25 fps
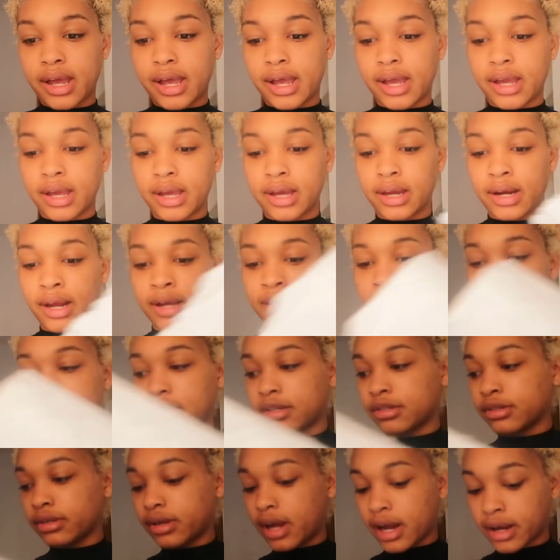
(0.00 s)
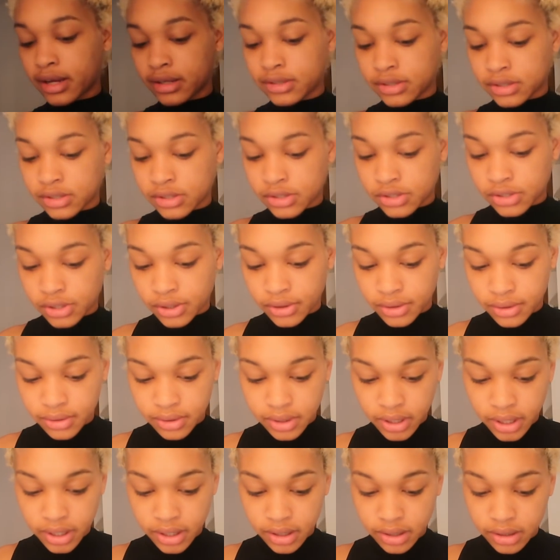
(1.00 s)
And I can just show you the
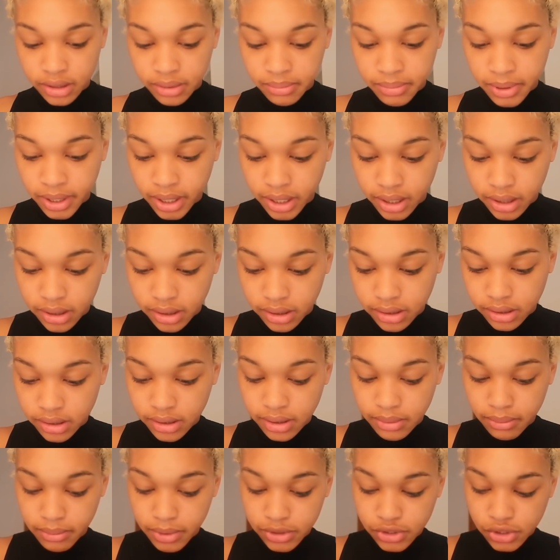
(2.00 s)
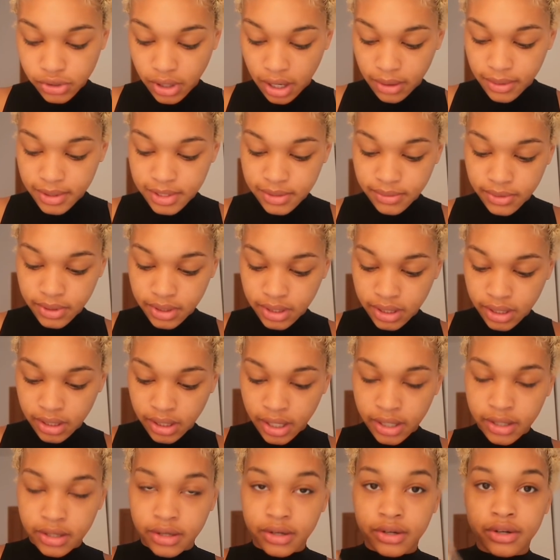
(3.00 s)
hair in the pack, but you always want to get
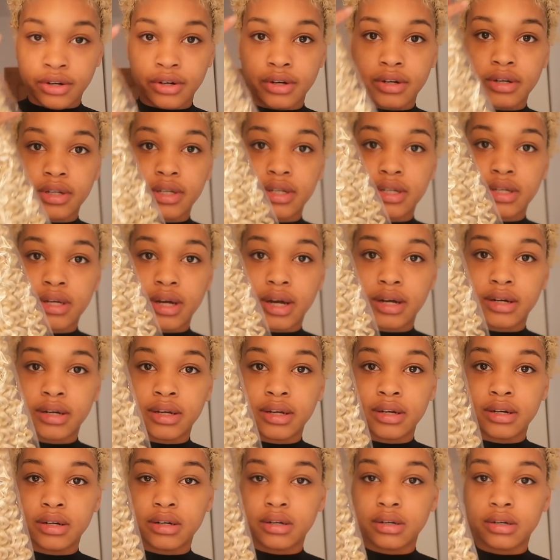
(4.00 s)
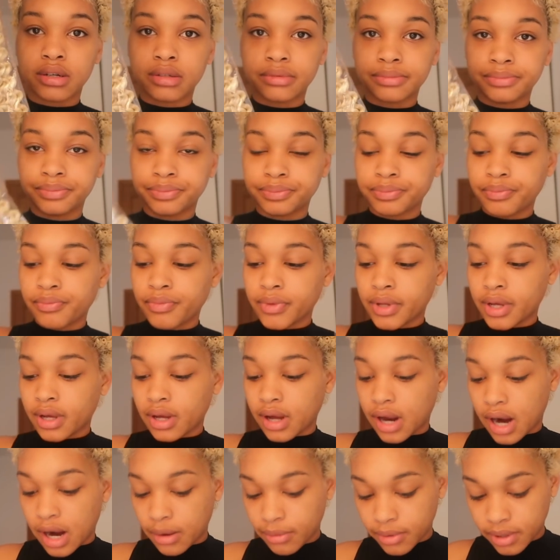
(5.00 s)
like a curly kind of hair.
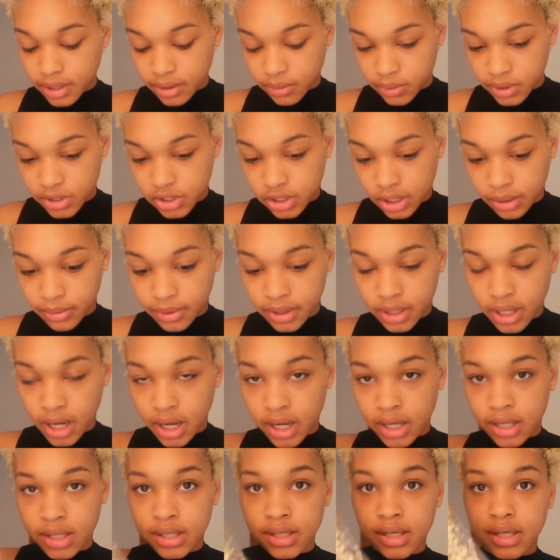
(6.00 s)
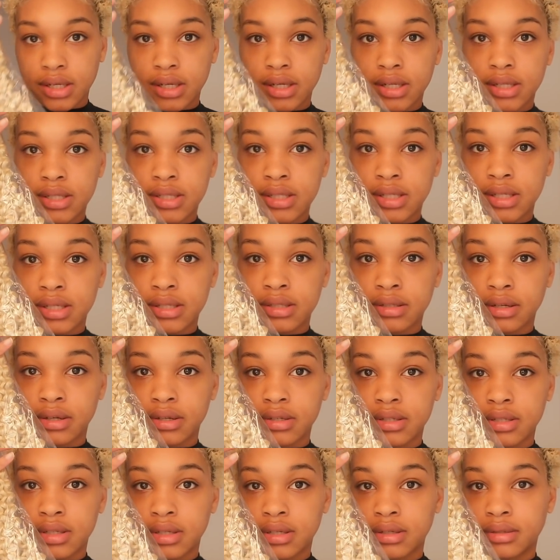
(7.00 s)
I really wish I would have got
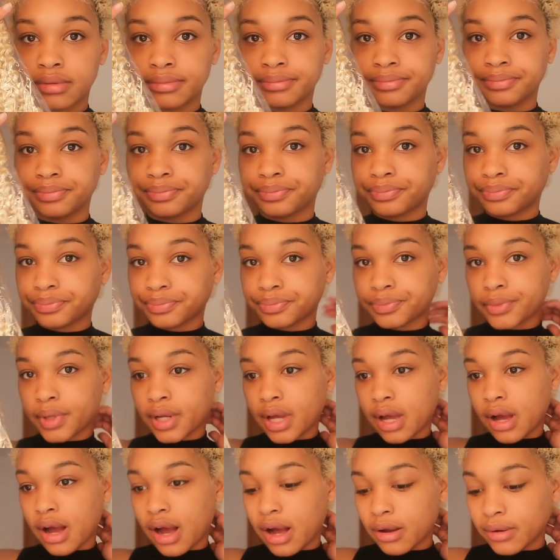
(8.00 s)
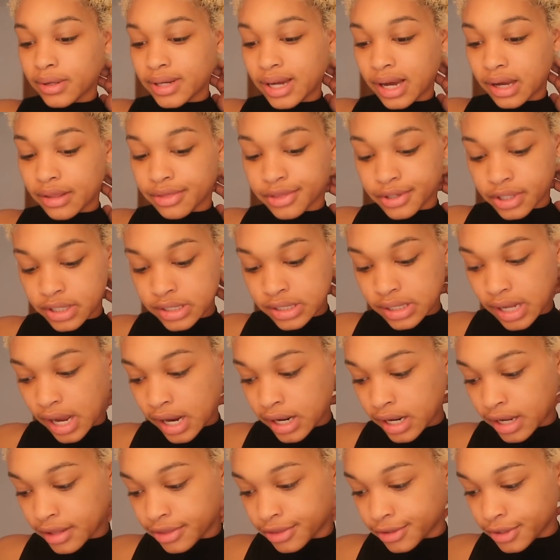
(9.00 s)
613. I only got 3. I
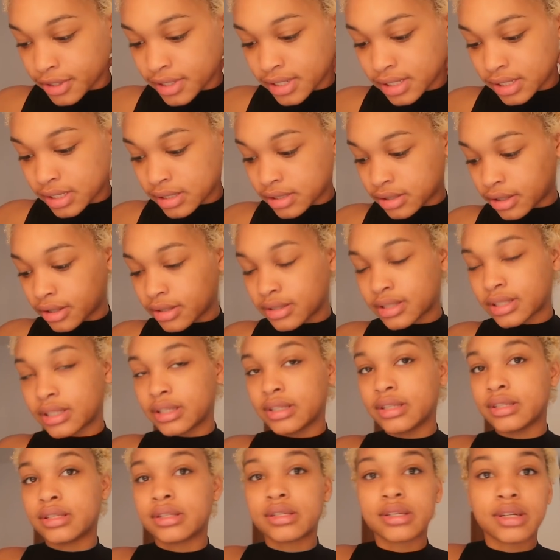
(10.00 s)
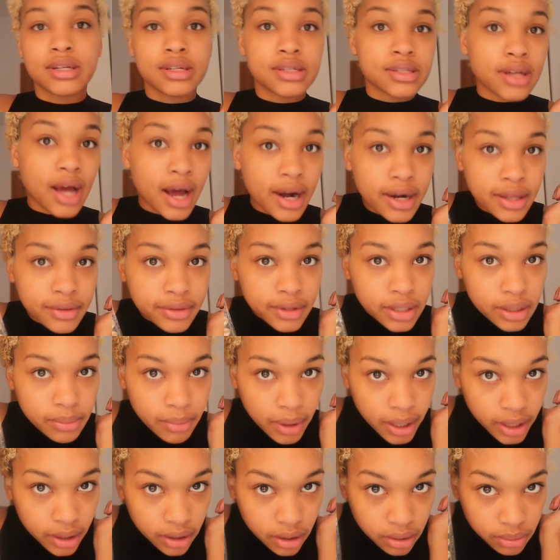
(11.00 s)
got 3 613s because I didn't think my
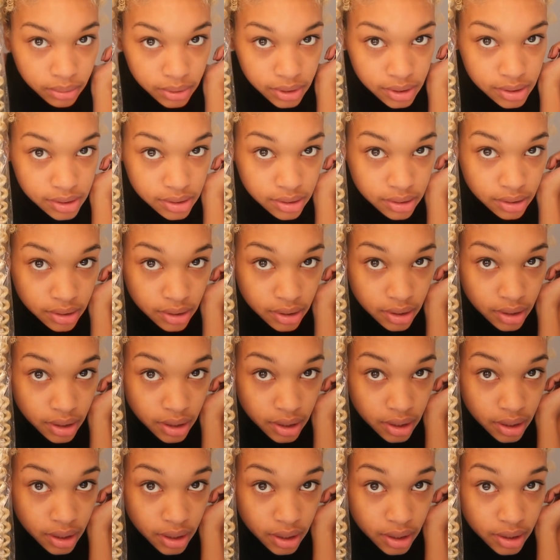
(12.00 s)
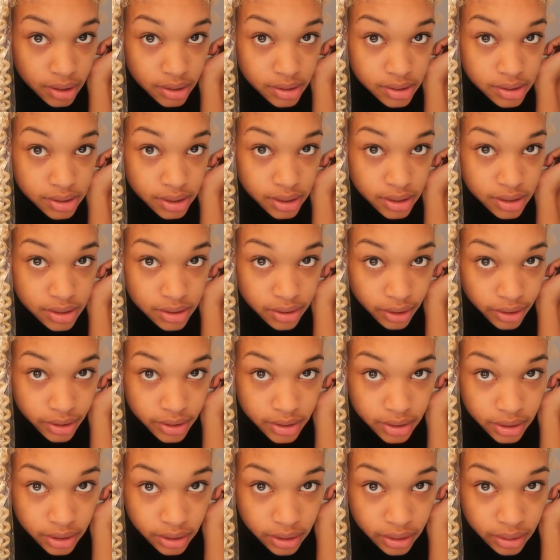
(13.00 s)
hair was
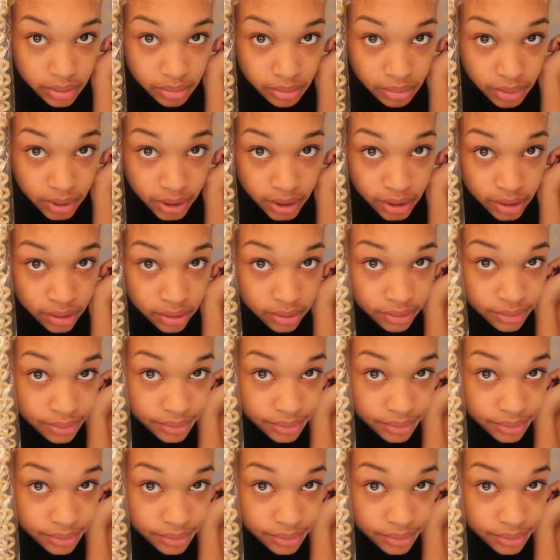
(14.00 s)
613, but it